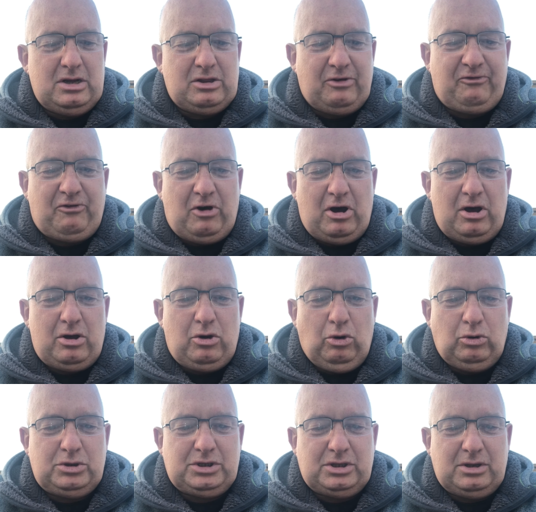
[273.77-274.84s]
The fire
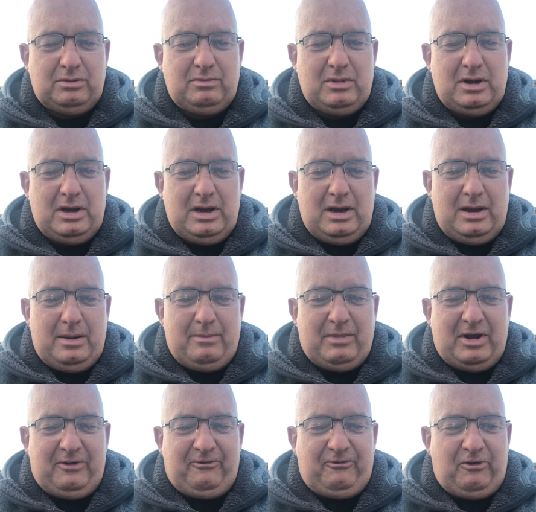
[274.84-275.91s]
caught at them,
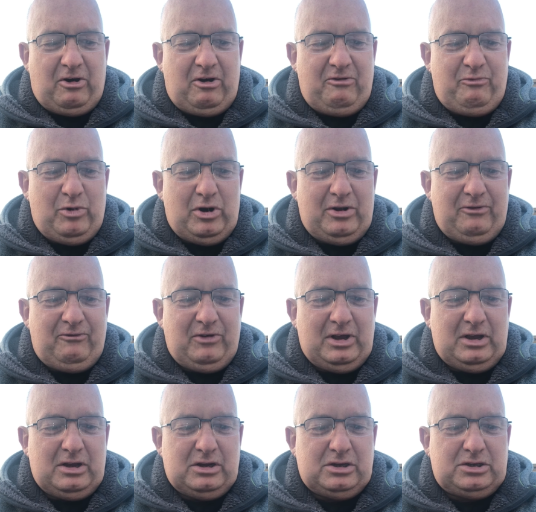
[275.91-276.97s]
made 5 burning
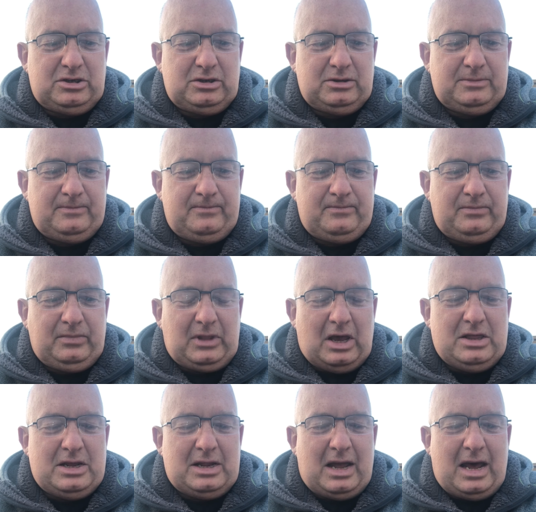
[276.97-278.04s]
fingers,
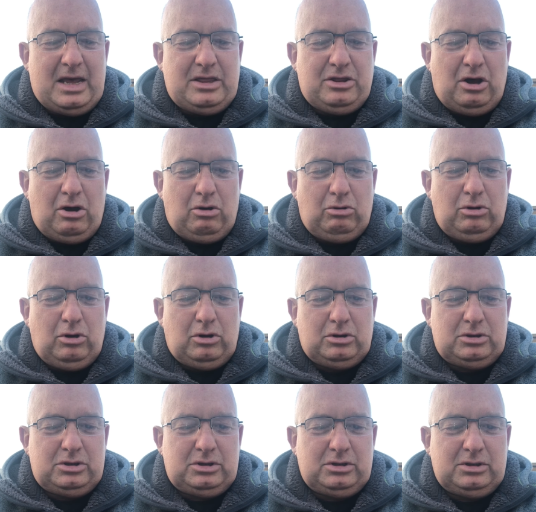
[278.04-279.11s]
and then ate the whole
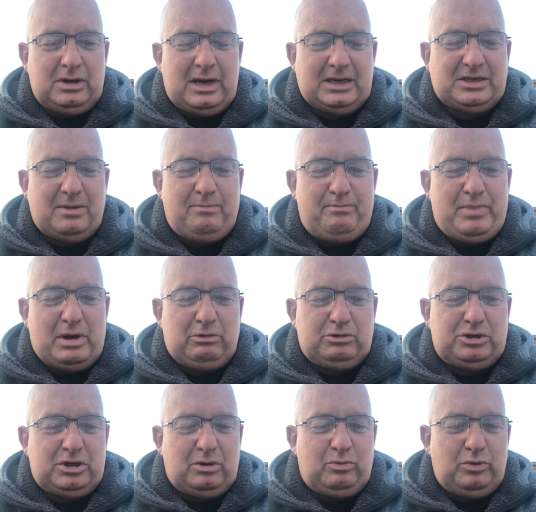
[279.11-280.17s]
lot as it
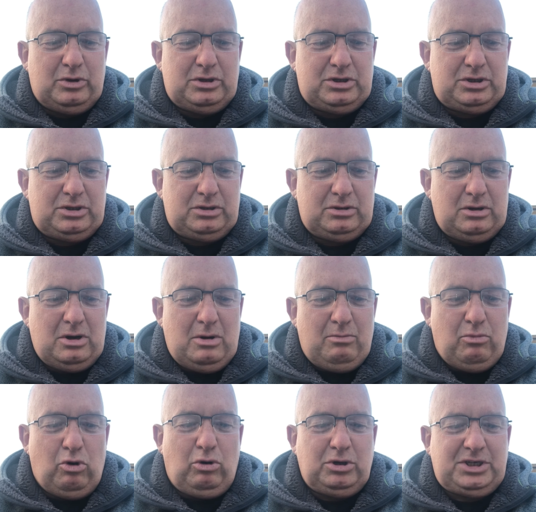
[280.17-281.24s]
belched upwards.
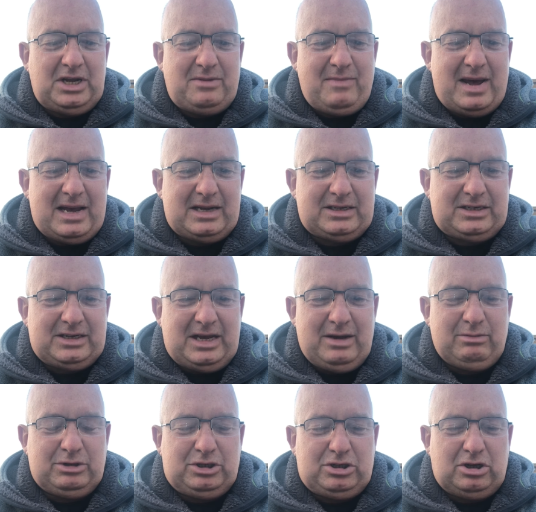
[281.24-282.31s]
More, said Max. He
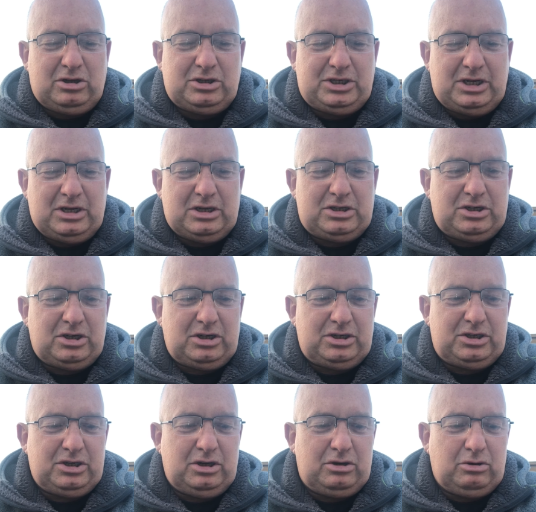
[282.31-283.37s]
was dancing in a tight
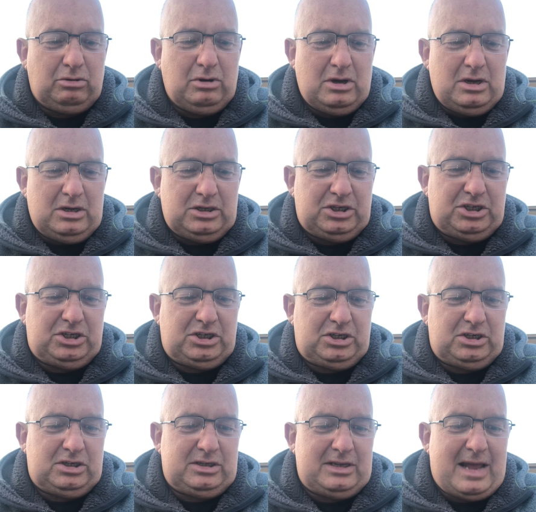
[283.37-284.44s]
circle,
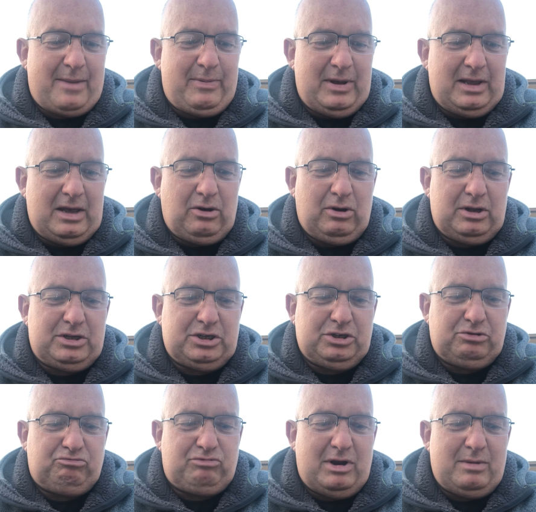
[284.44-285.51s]
slapping at
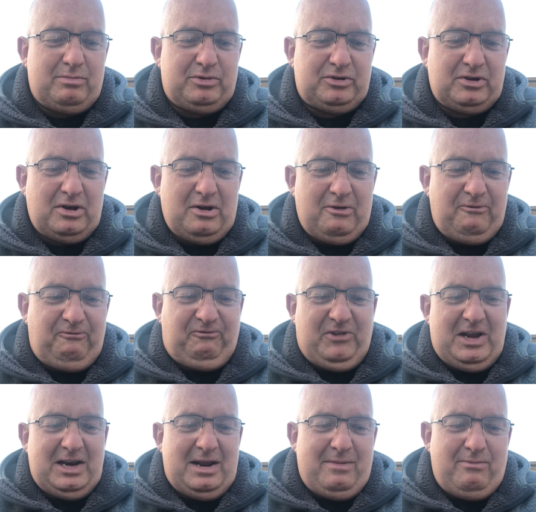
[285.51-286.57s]
his ribs.
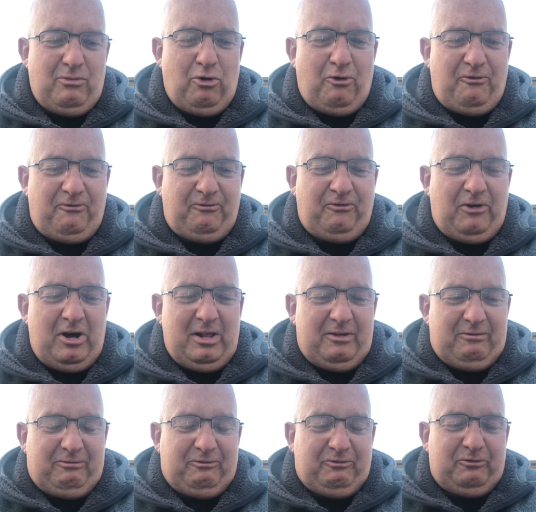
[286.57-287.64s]
Feed it more
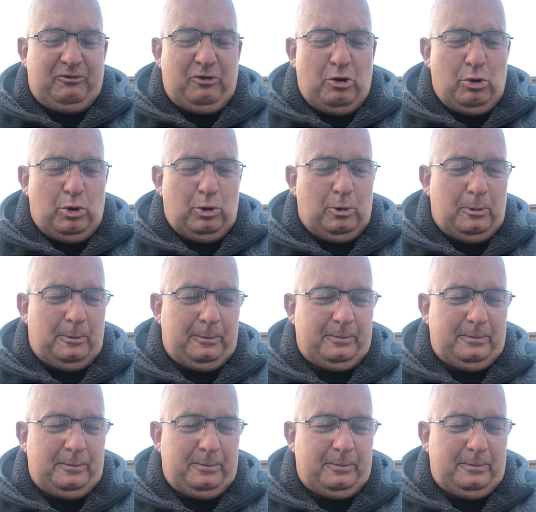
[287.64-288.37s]
fuel.